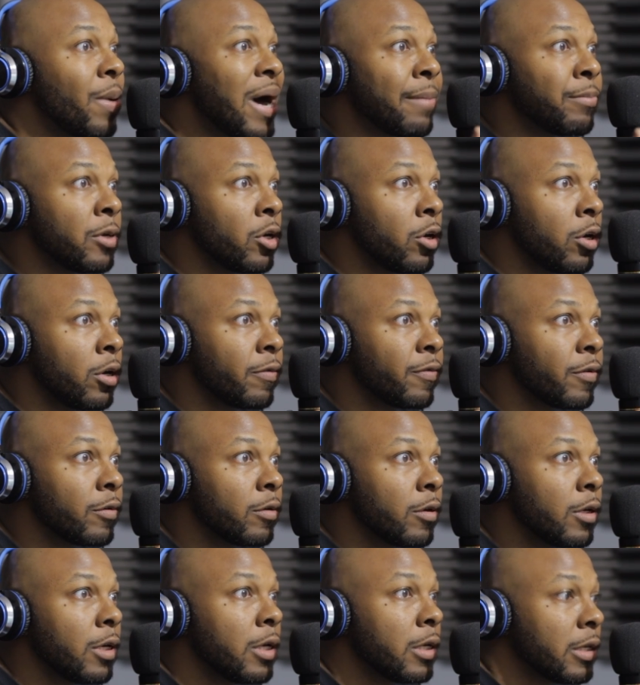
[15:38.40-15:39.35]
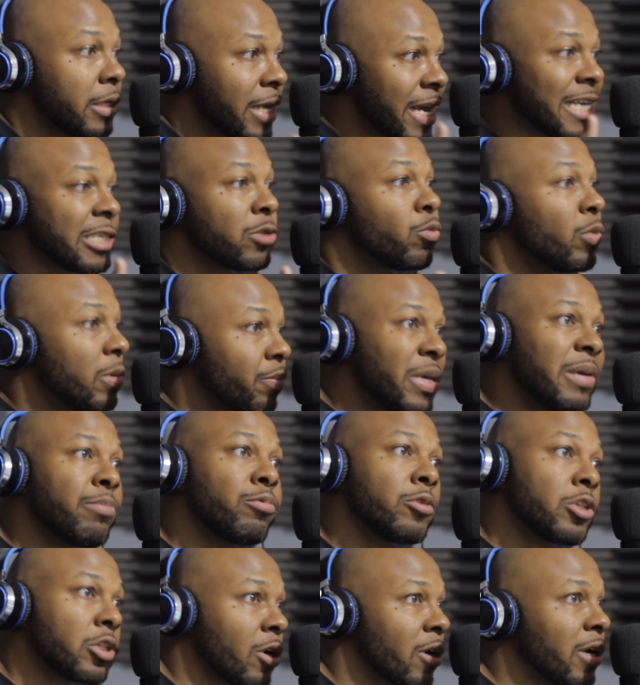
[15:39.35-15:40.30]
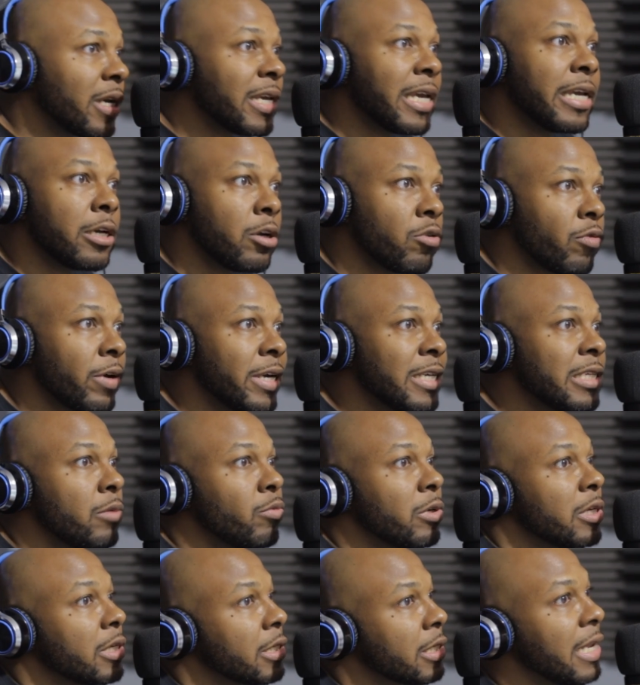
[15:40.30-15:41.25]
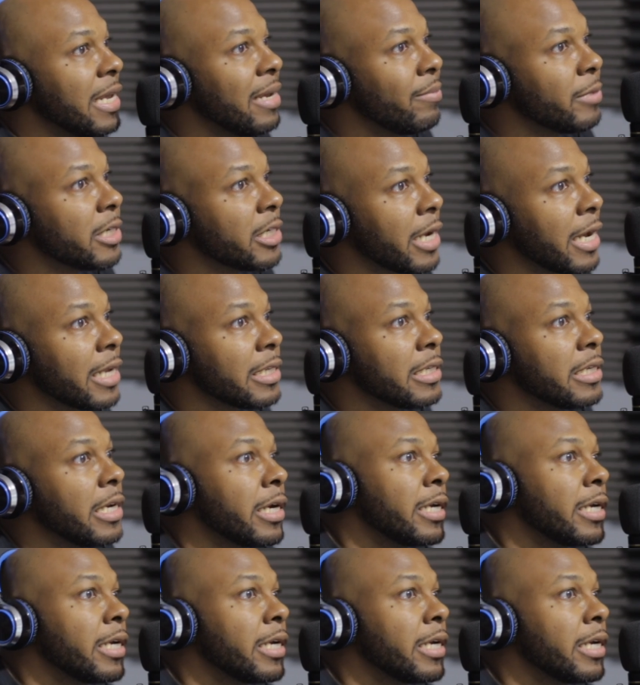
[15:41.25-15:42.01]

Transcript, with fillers: popped off that's when people start getting crazy with the slamming shots and